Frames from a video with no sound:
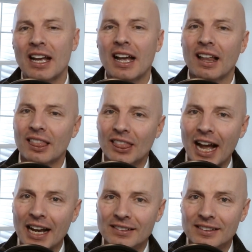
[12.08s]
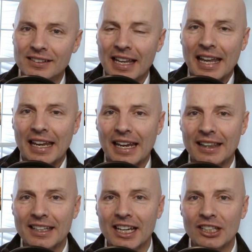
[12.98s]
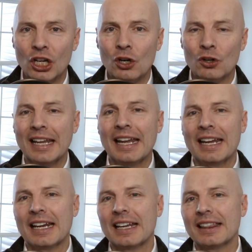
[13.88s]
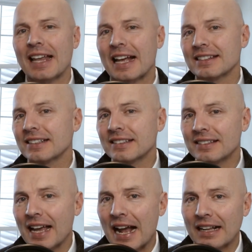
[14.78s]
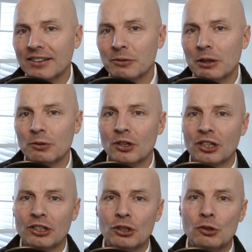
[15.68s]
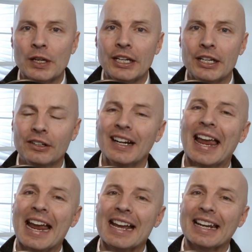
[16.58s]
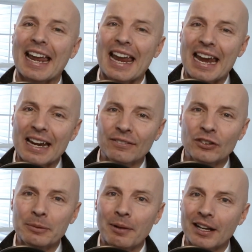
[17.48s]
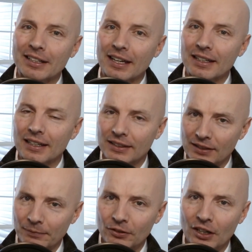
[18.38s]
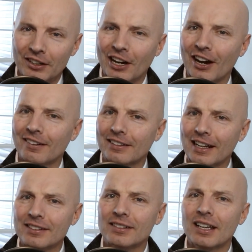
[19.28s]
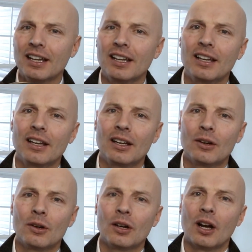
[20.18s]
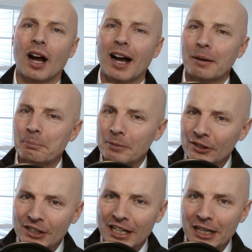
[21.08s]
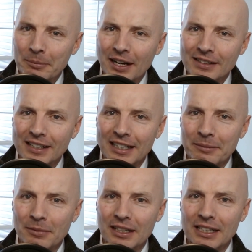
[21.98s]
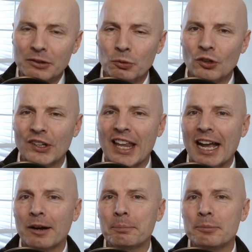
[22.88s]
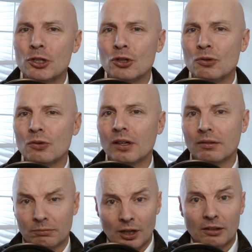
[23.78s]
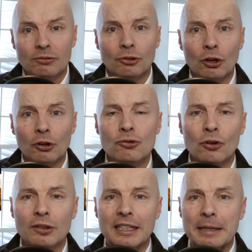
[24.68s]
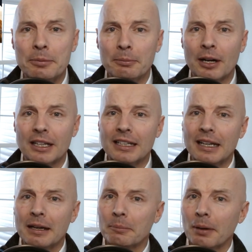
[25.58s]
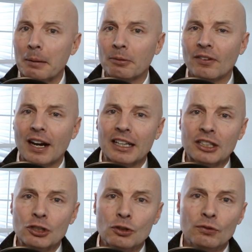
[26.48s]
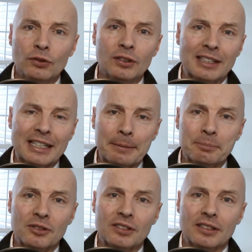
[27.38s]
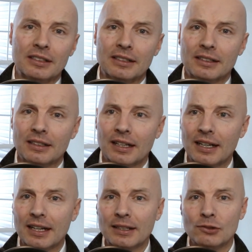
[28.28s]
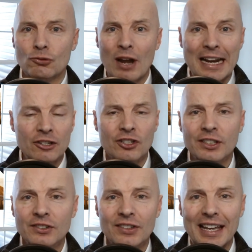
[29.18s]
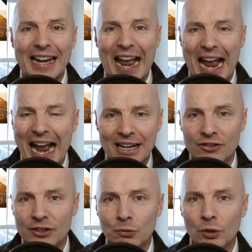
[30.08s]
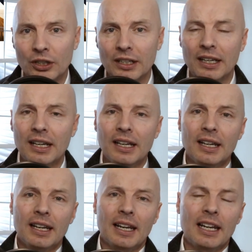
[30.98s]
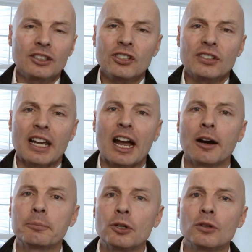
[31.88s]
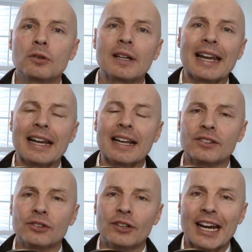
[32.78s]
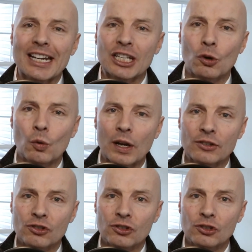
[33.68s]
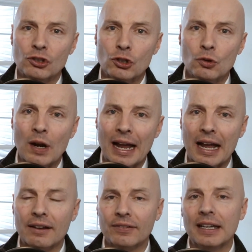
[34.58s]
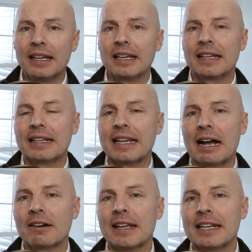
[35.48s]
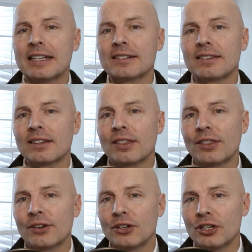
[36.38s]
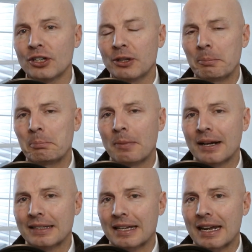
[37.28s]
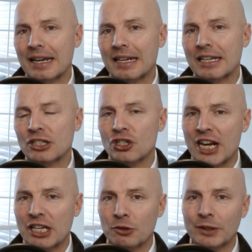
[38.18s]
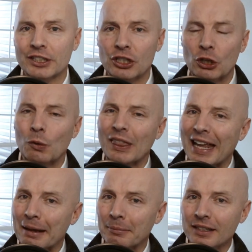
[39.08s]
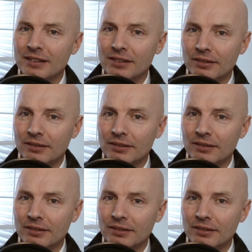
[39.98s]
losses, and the unknown. And that's exactly what we're going to do here and every Monday, except for on holidays, on Millionaire Mindset on Mondays. We're going to help you, grow, control, and keep your money by providing useful tips, strategies that actually work, and just to help you answer any questions you have. Now, it is the third Monday in January. Do you know what that means?